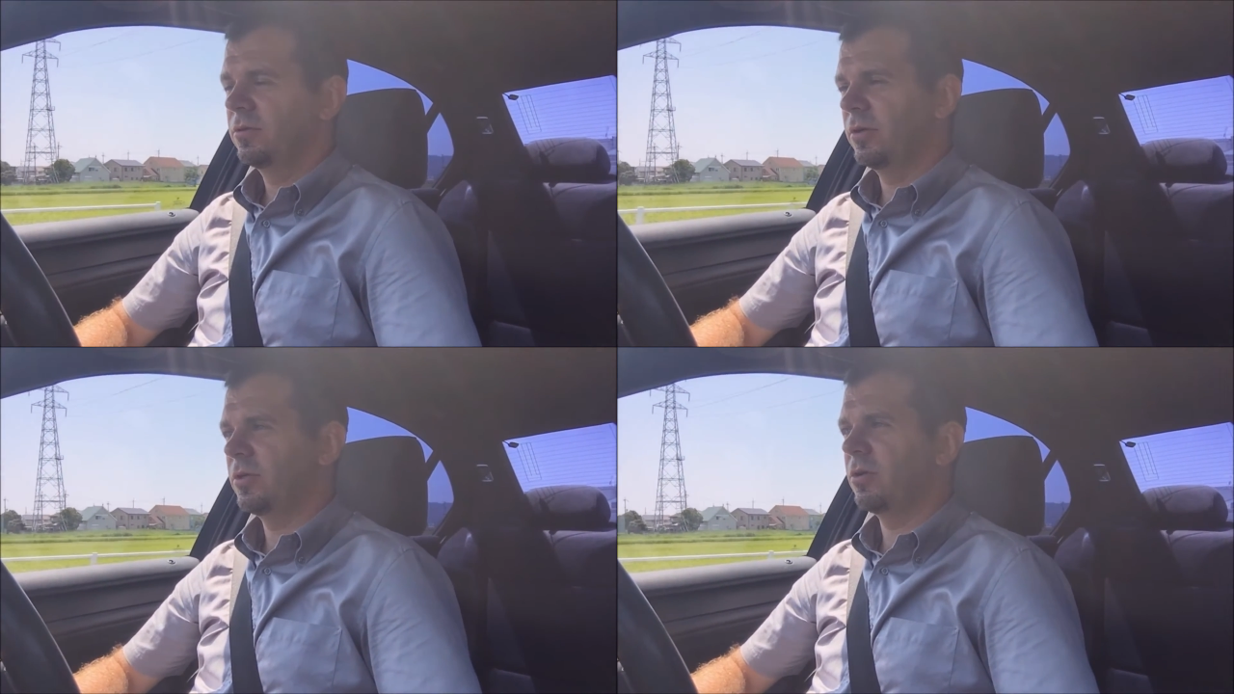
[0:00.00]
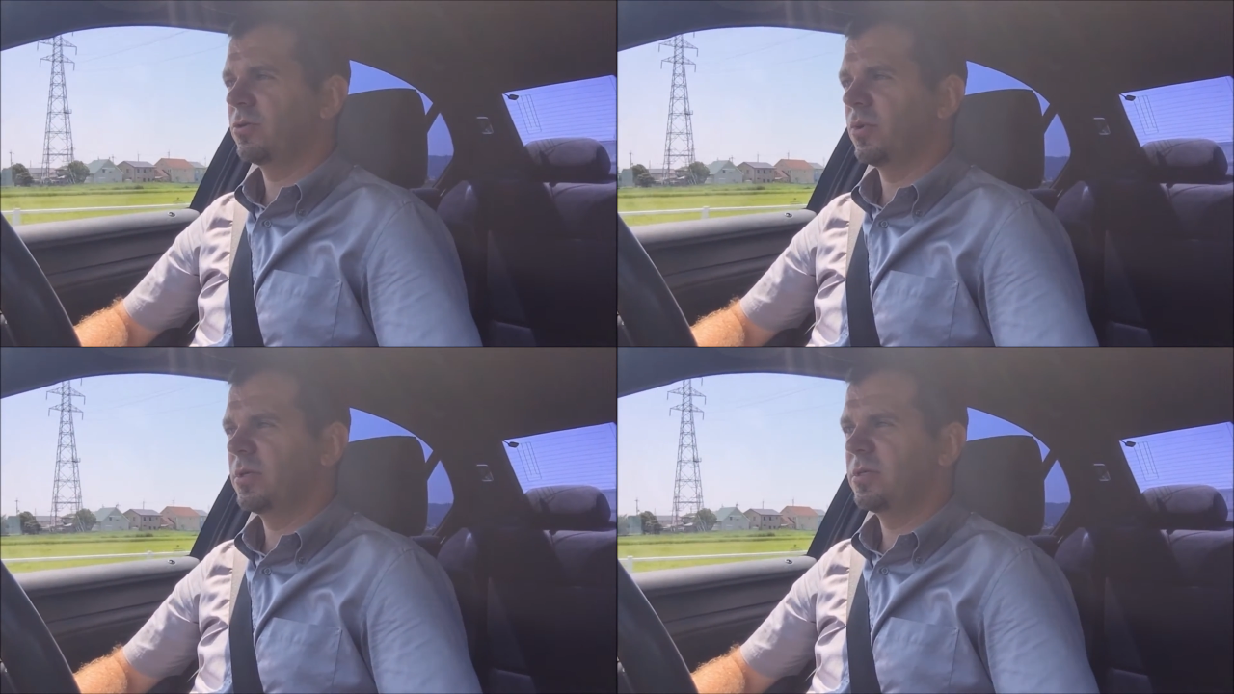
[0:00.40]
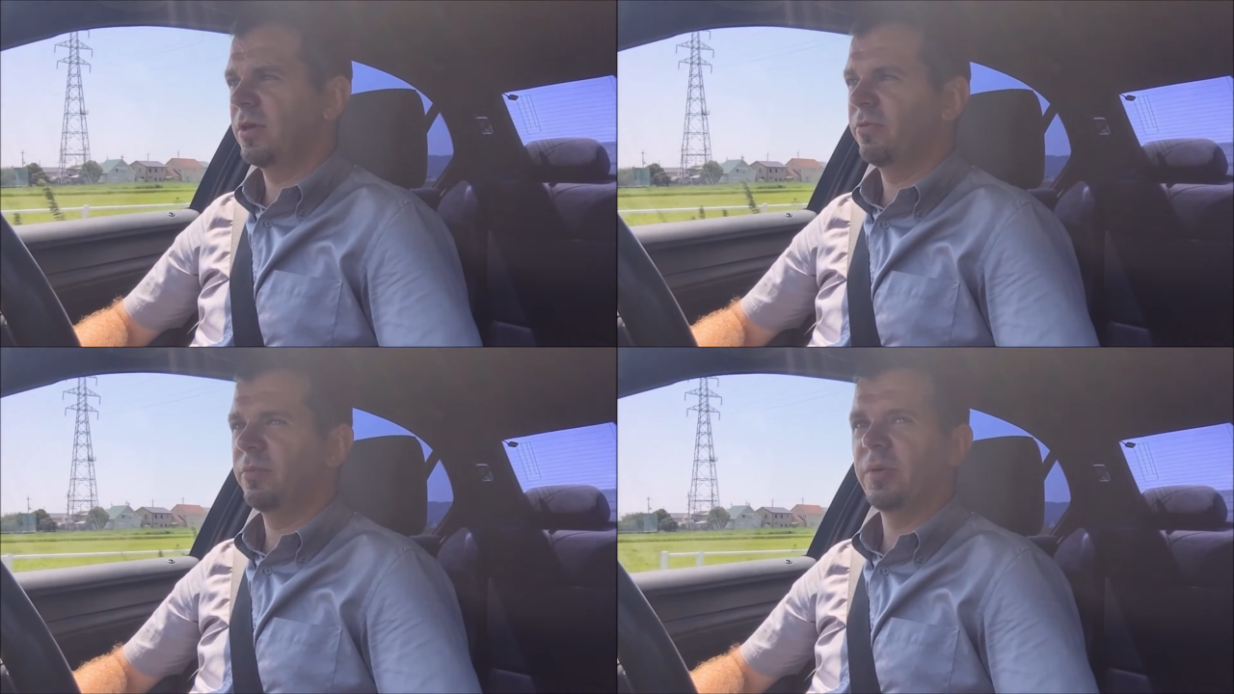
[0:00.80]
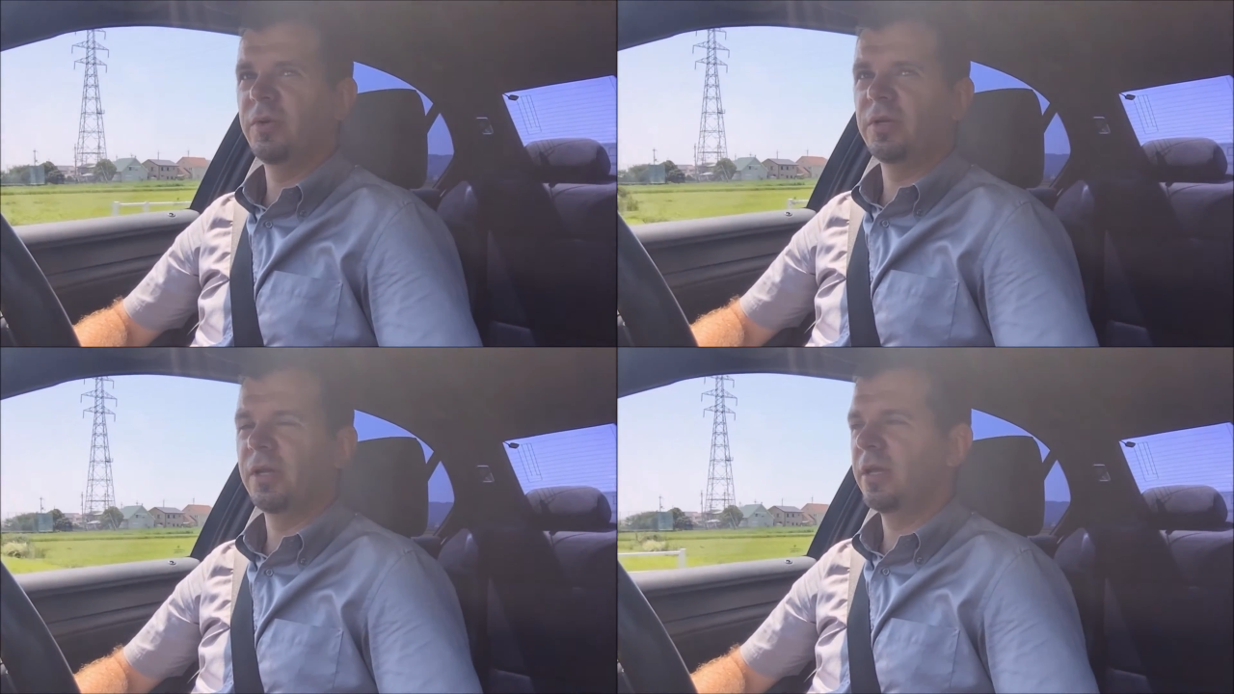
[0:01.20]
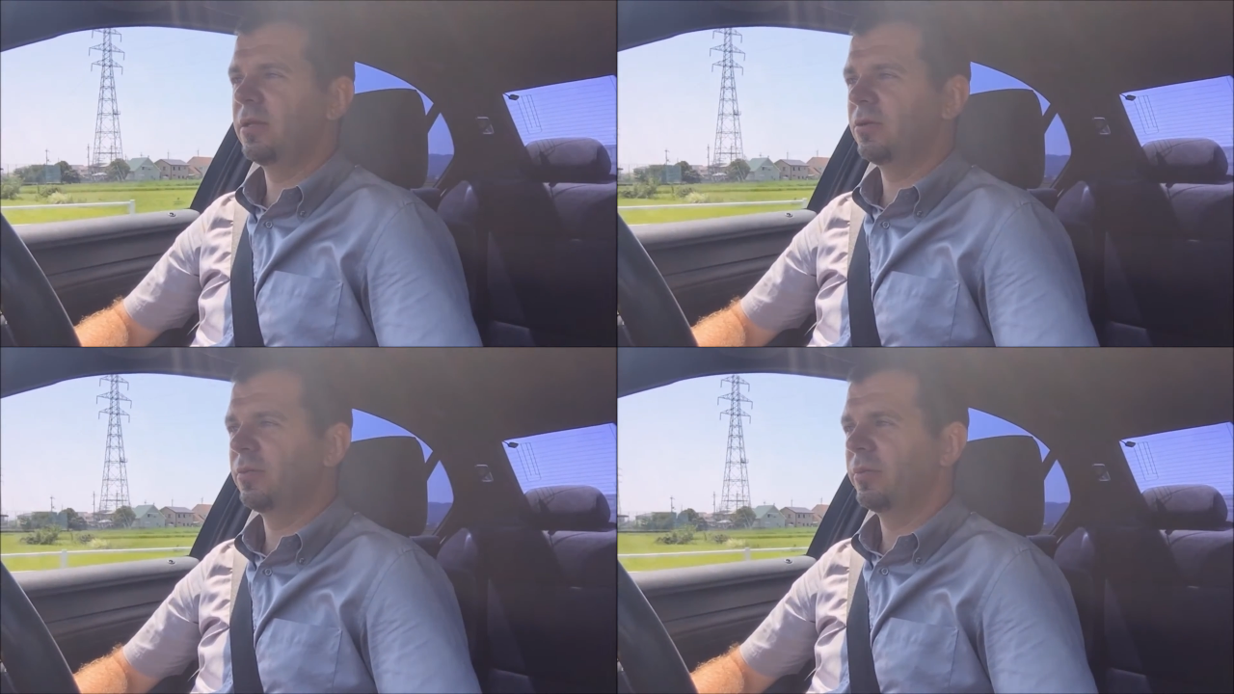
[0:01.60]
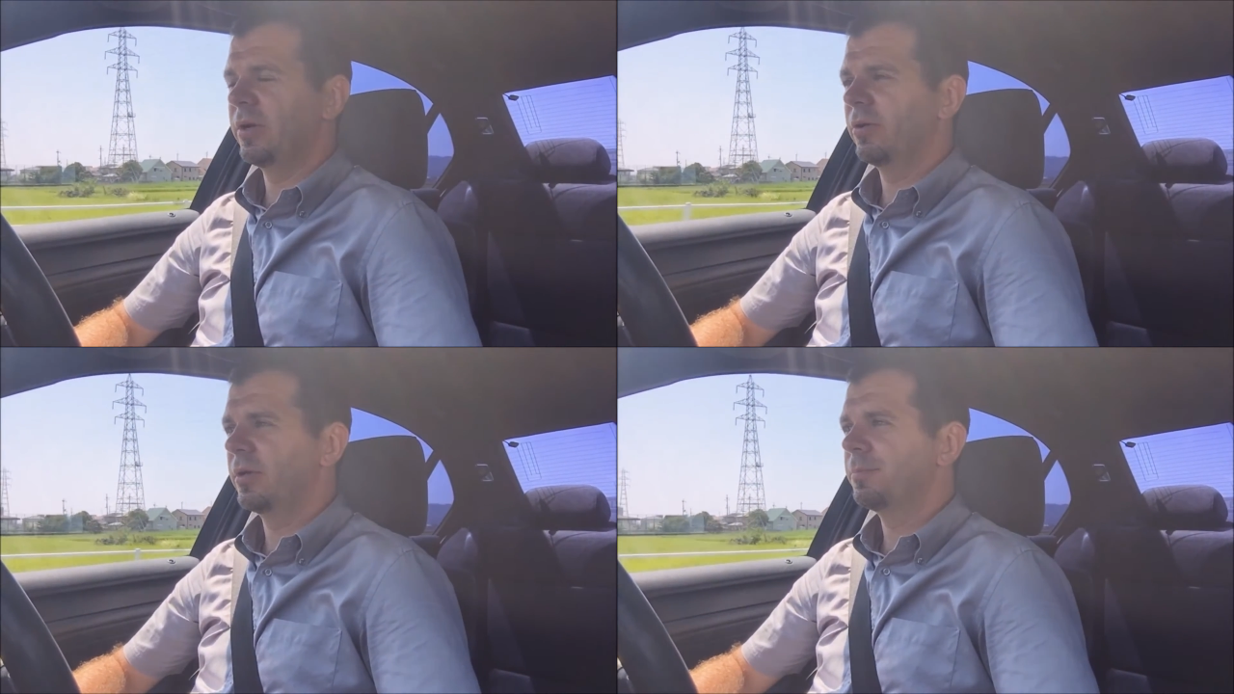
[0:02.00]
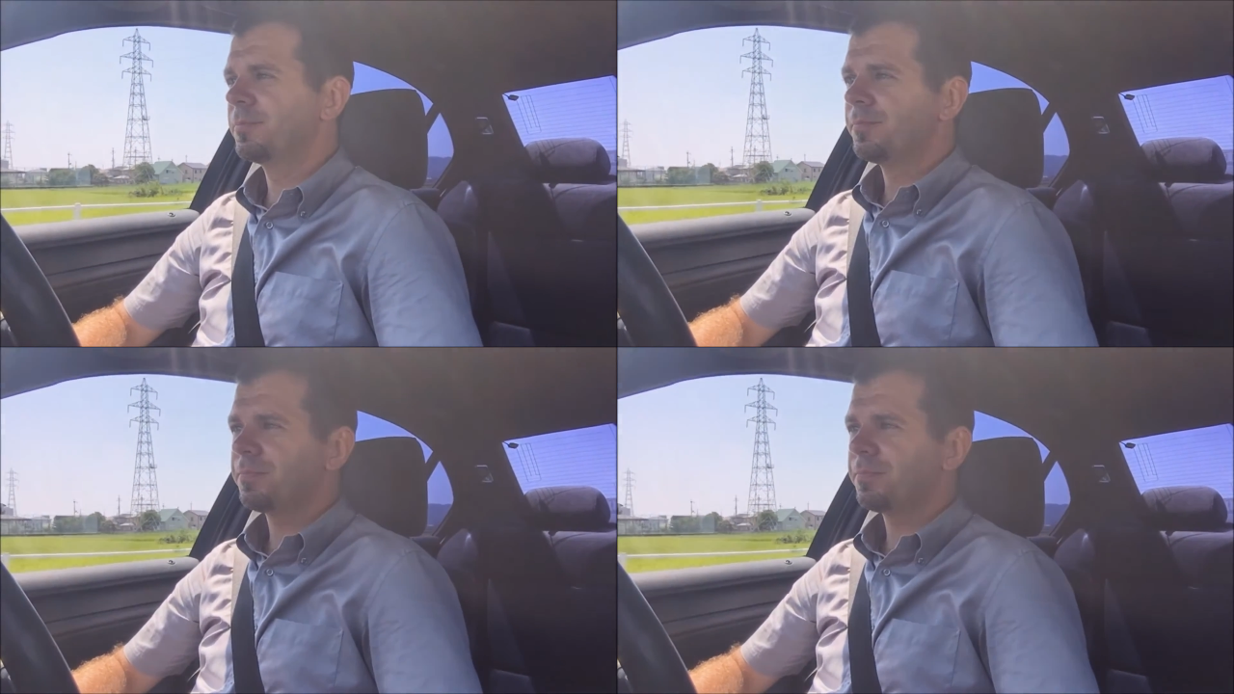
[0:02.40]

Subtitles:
$1.27, maybe Canadian or American.